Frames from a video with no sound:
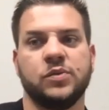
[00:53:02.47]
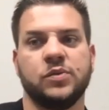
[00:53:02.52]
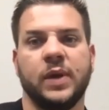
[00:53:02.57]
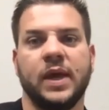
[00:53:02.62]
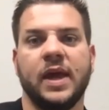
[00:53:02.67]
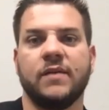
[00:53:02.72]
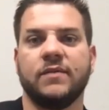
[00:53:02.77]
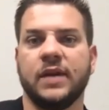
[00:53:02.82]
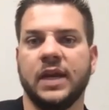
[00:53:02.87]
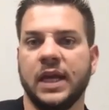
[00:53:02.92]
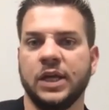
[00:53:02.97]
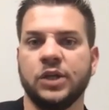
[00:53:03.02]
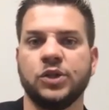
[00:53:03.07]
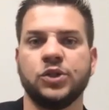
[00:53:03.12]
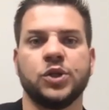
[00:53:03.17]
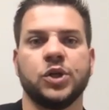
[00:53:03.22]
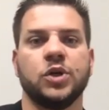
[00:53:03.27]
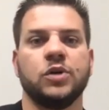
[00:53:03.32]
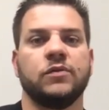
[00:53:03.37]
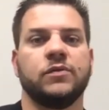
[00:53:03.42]
We have an
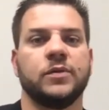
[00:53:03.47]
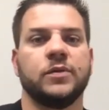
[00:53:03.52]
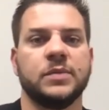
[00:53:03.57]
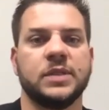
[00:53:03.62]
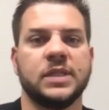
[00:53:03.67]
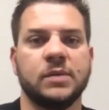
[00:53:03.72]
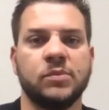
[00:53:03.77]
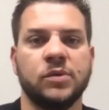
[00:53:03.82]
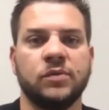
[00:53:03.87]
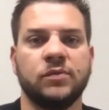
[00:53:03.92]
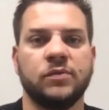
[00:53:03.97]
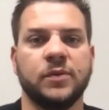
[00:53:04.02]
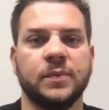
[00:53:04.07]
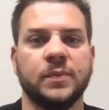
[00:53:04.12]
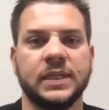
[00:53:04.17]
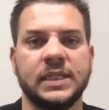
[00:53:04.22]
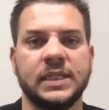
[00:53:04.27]
intro from someone from the